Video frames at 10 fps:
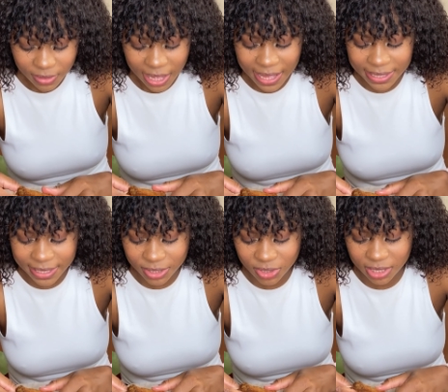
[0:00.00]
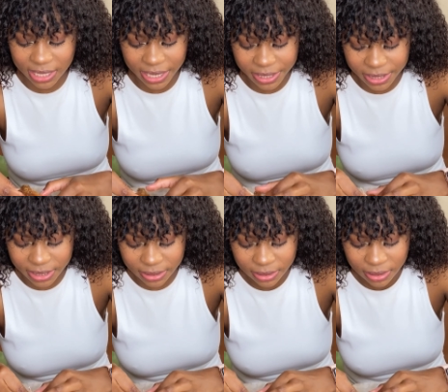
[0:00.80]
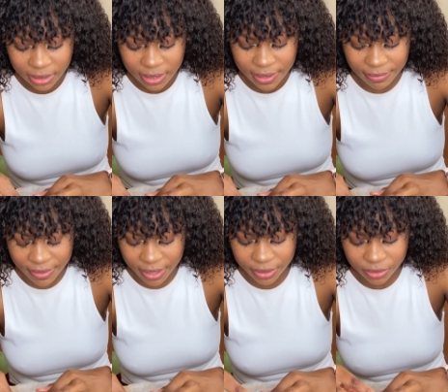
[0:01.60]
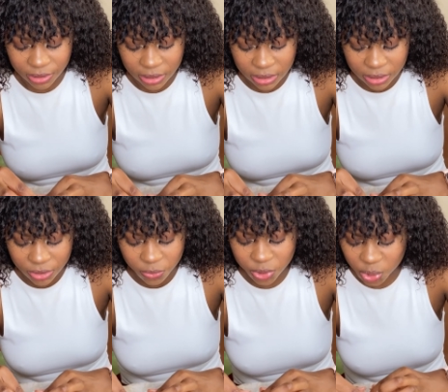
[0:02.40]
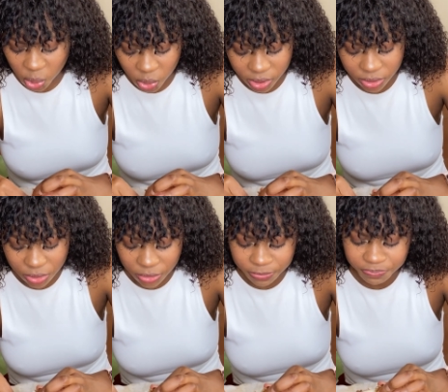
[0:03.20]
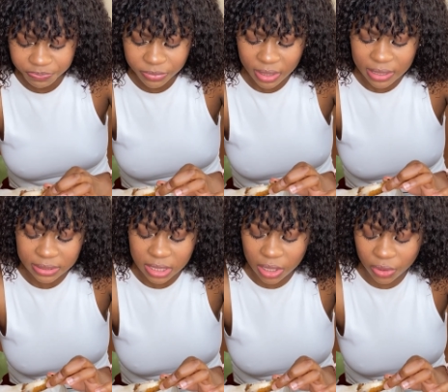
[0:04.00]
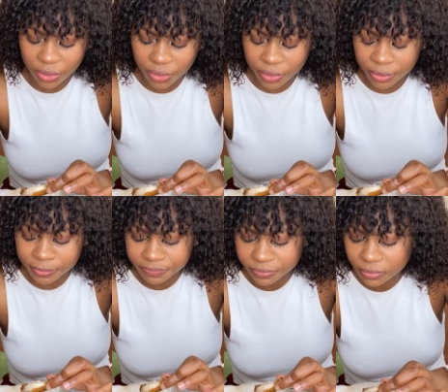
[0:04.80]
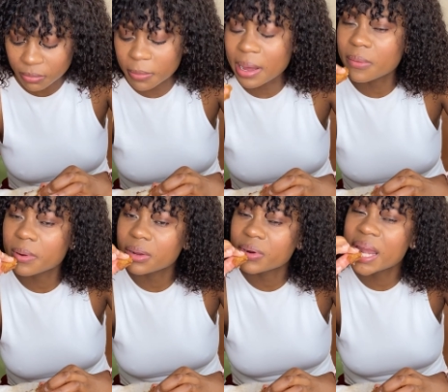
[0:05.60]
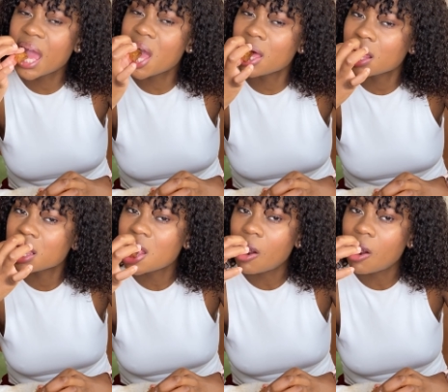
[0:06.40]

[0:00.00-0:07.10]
I get to the gynae and then we talk, you know, tell her about my mirena,